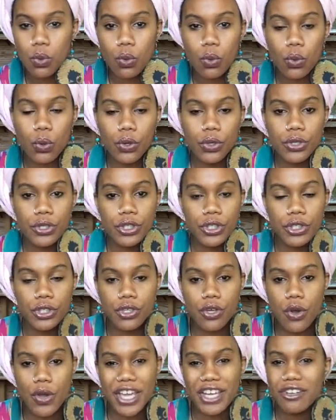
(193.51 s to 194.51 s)
or,
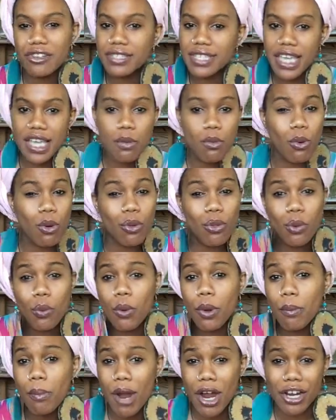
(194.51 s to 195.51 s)
entertain more than
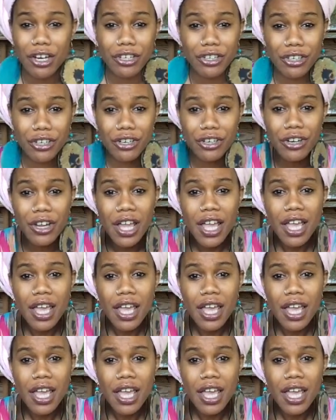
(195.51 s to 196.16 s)
one partner,